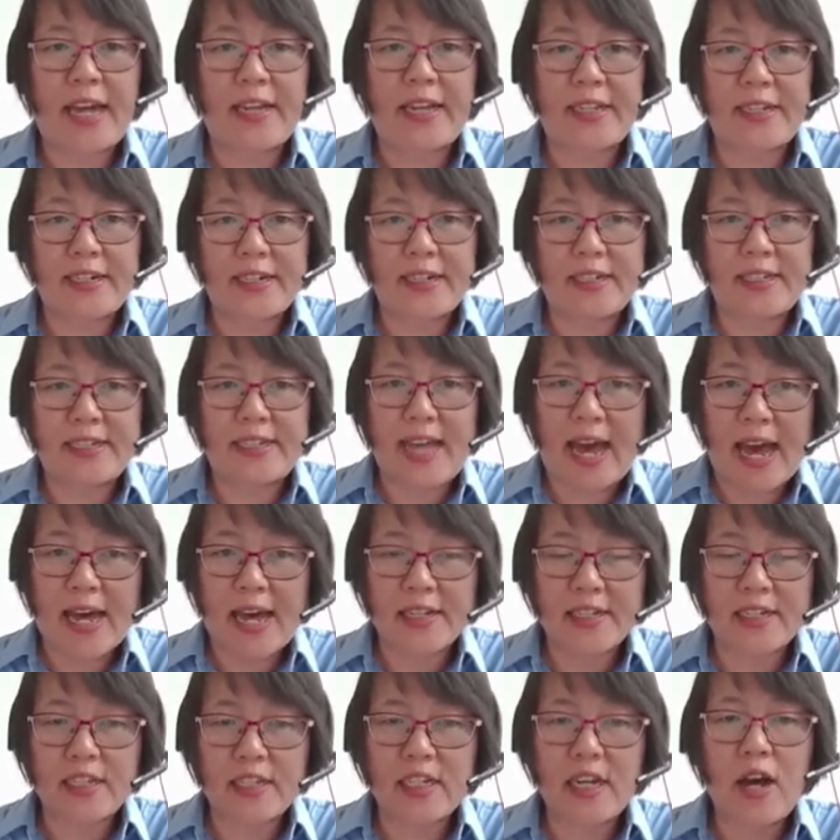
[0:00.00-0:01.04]
and
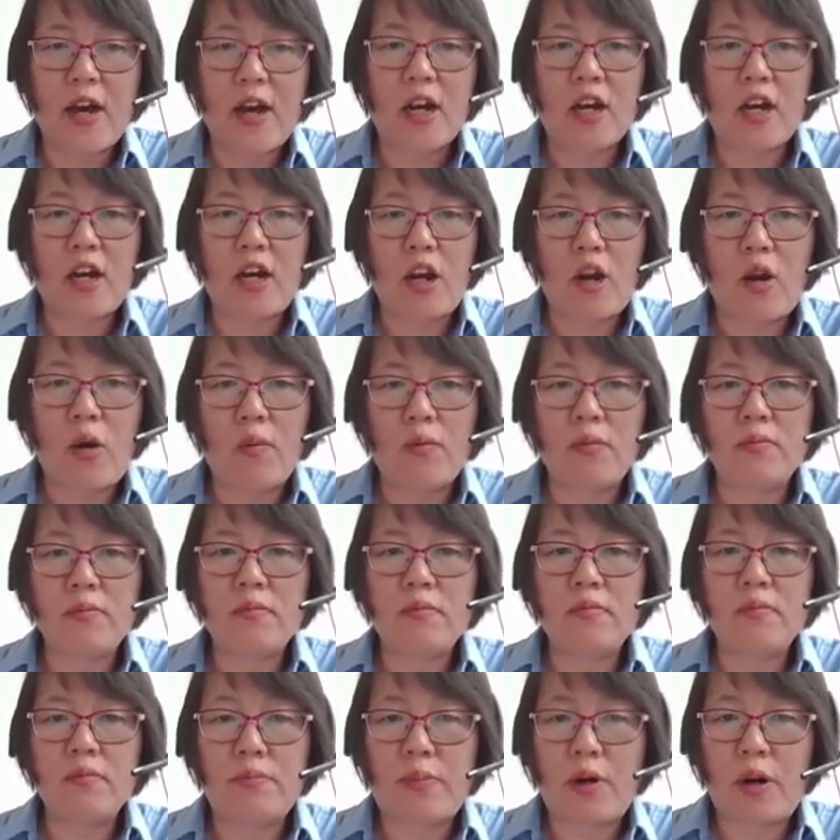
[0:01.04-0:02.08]
assessed
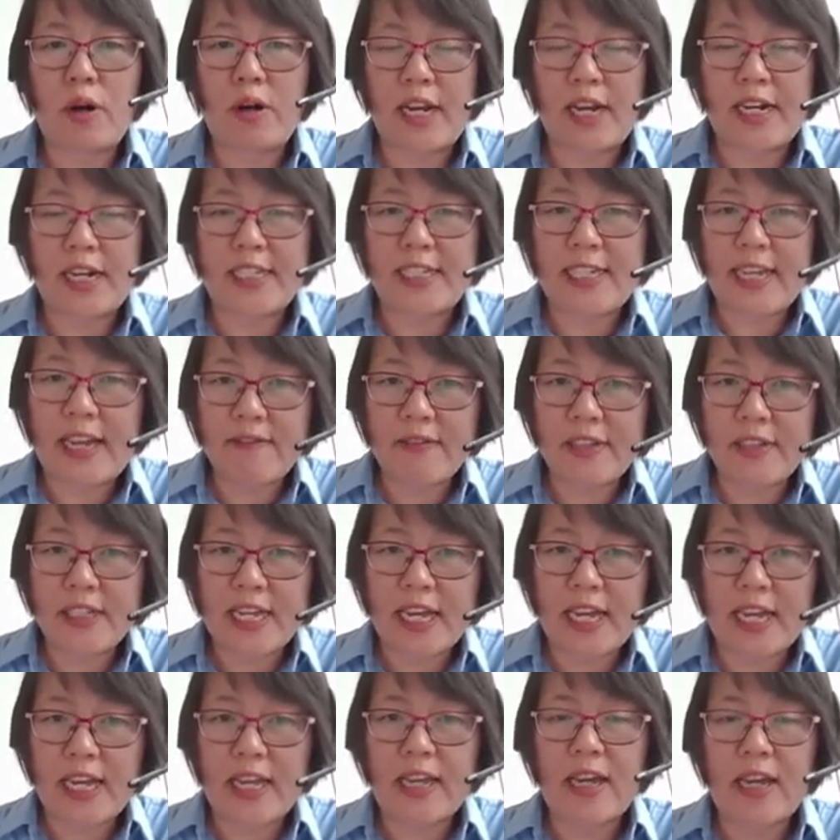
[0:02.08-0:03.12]
clone
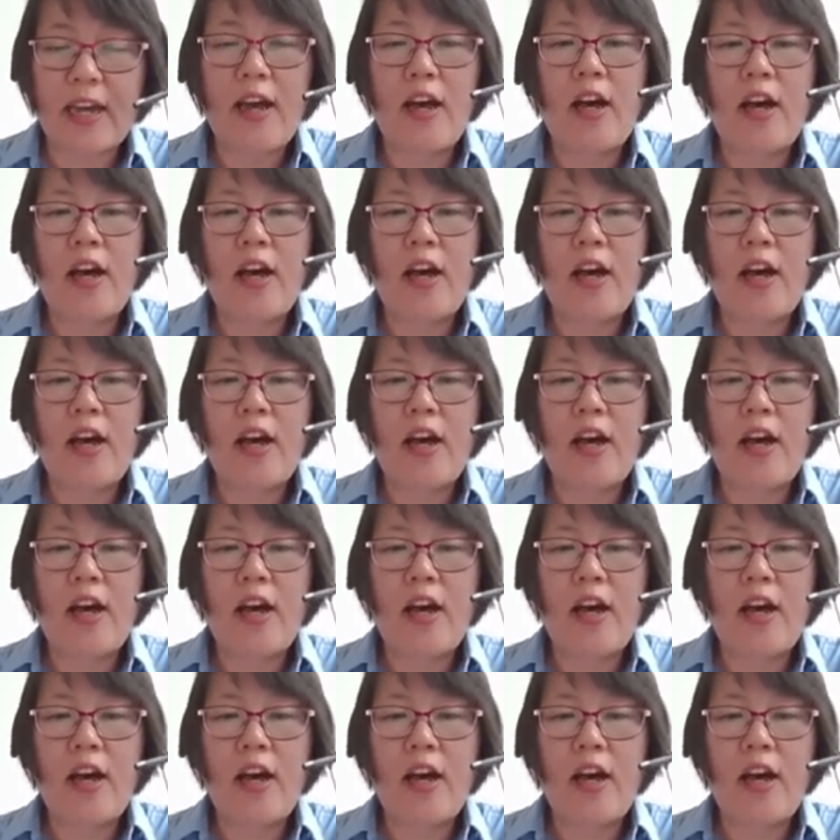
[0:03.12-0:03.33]
productivity.